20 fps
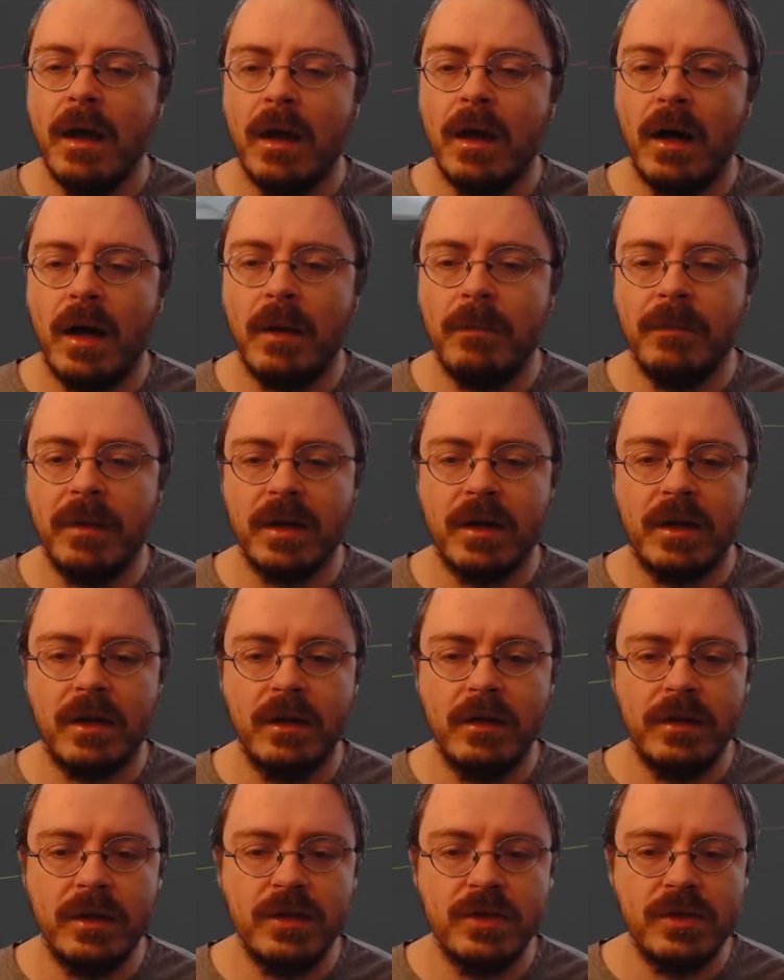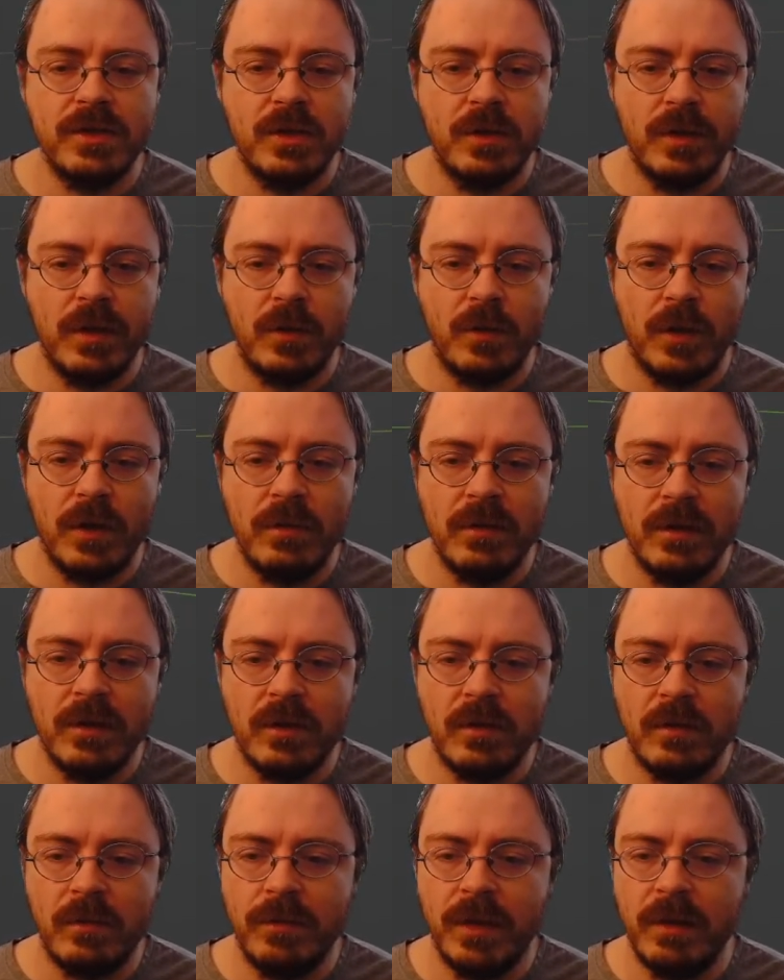and currently just doing it one
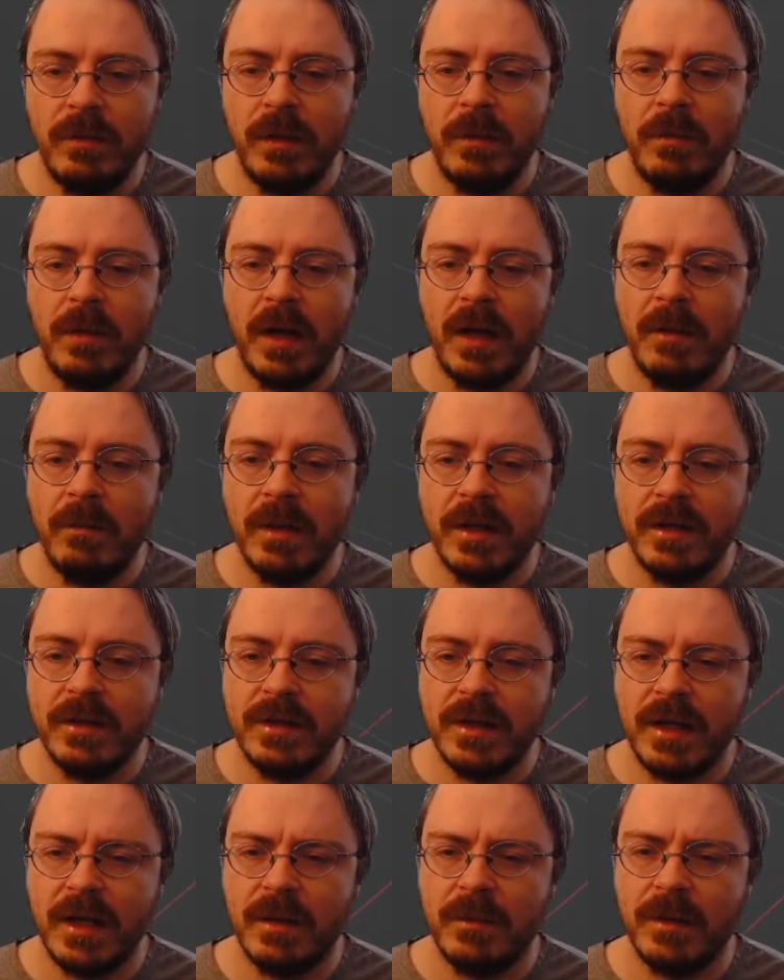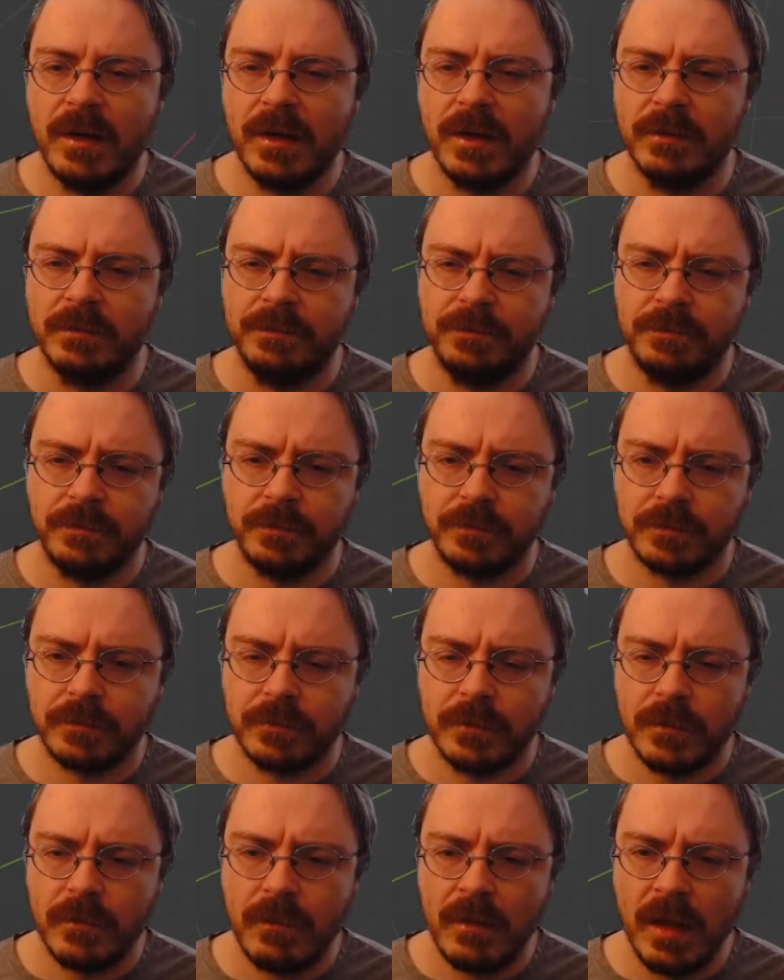little baby bob at a time here.
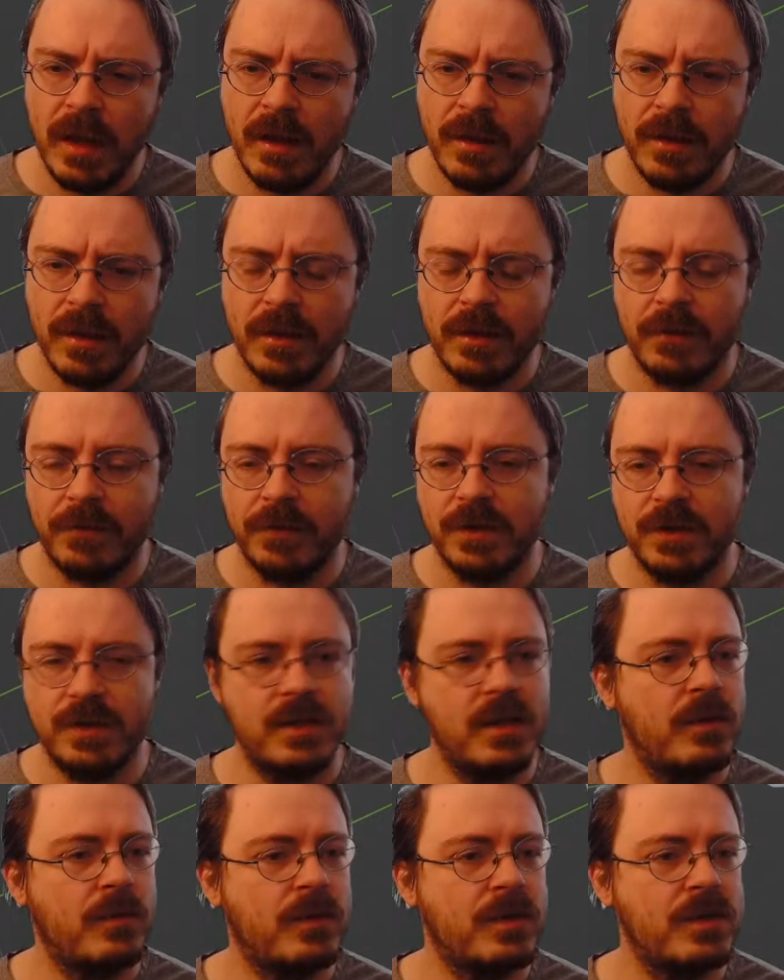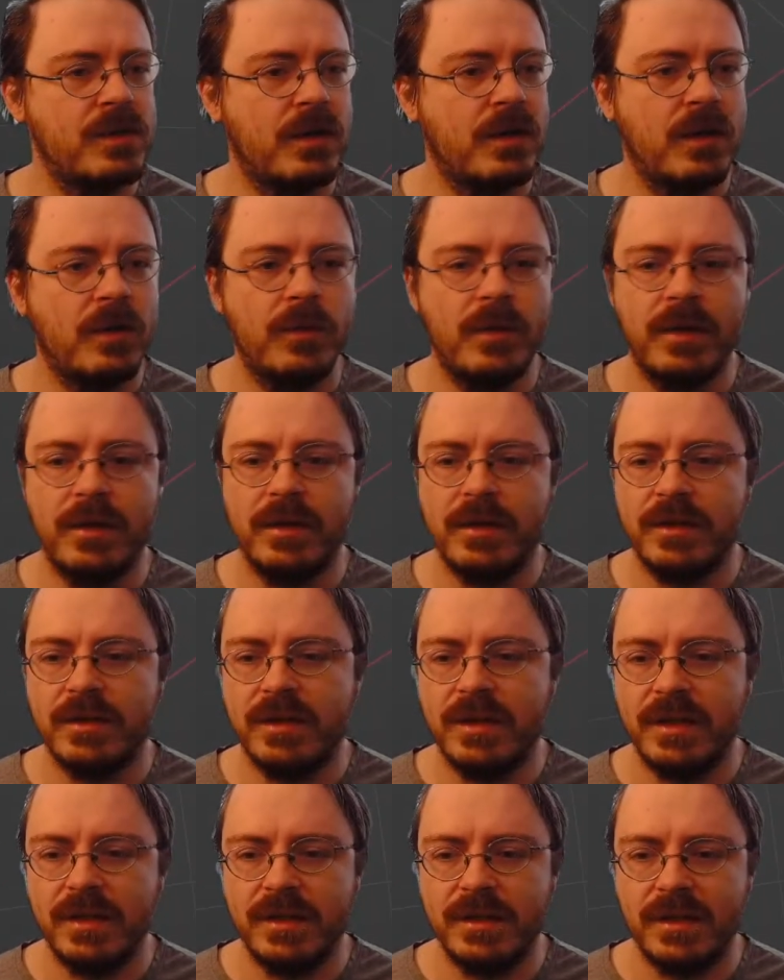I think the first thing we're starting with is
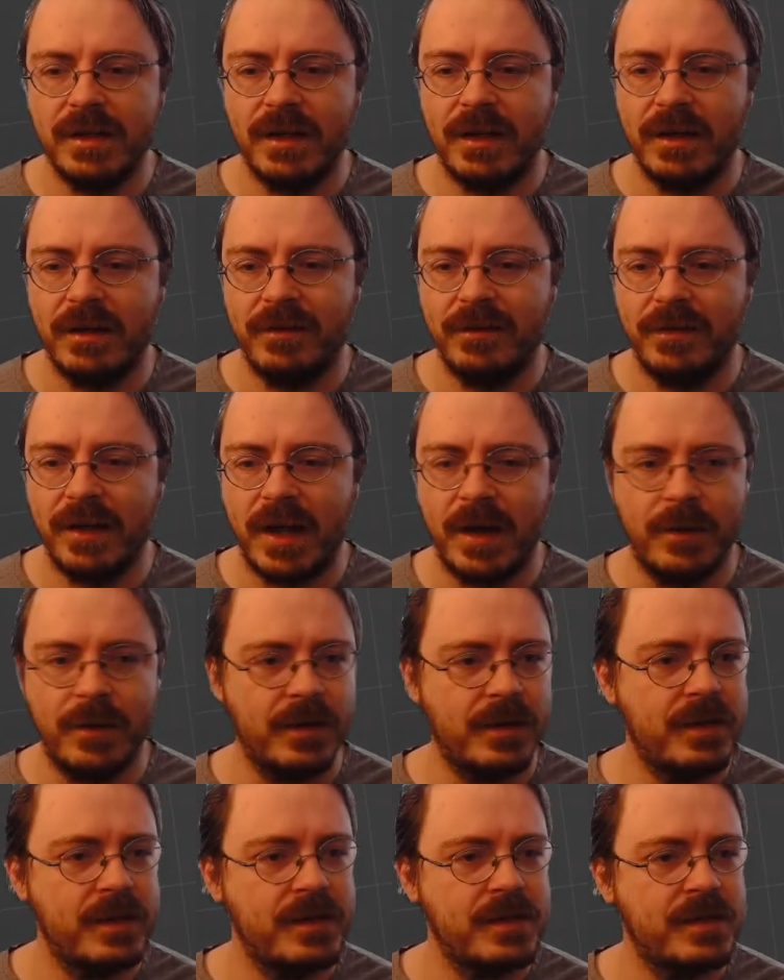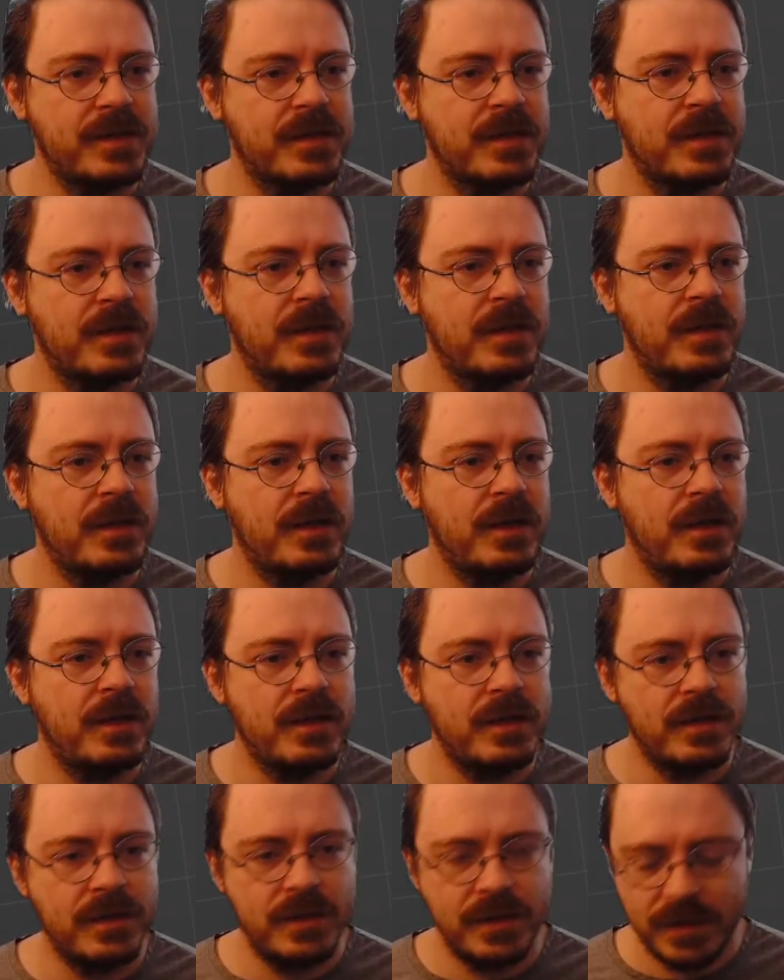these flowers.
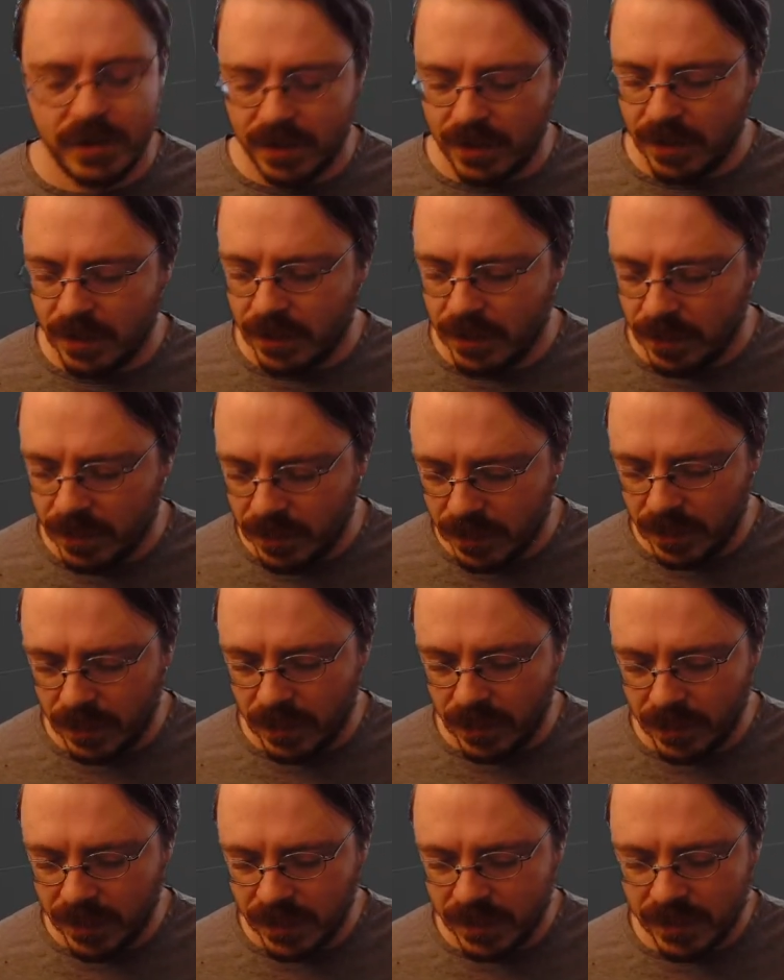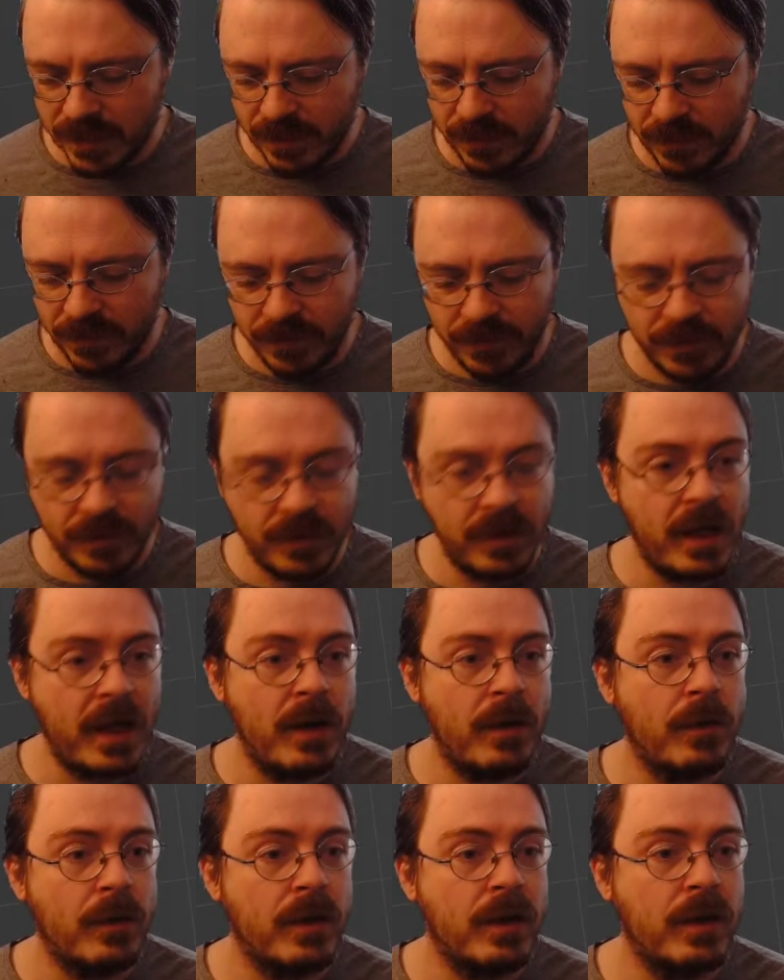So I'll call this
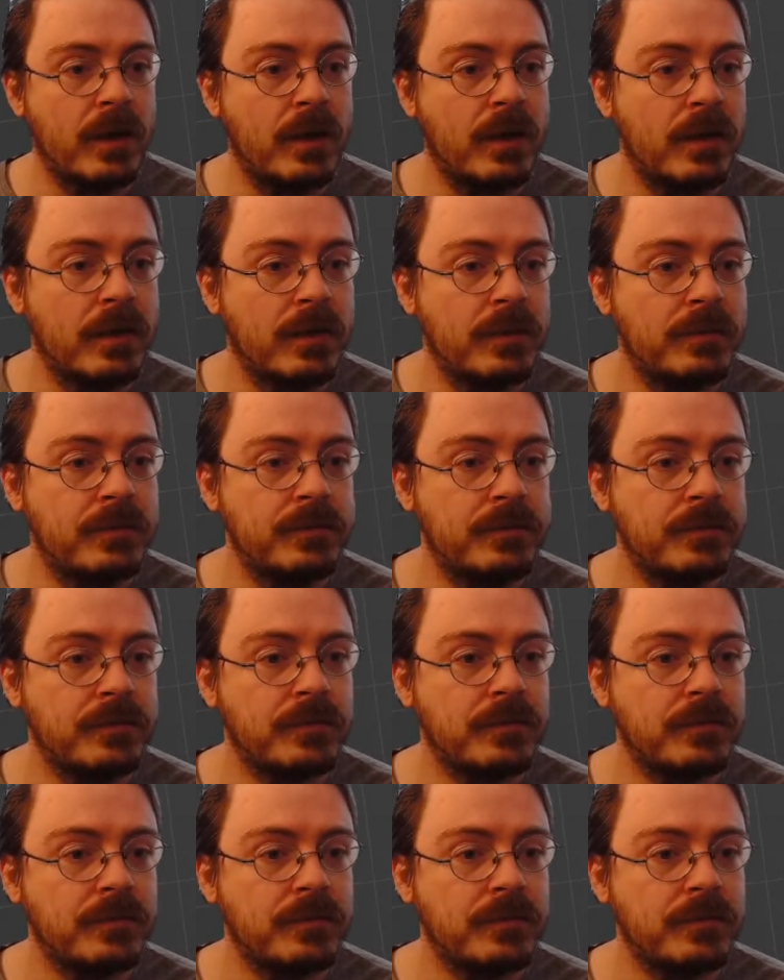flower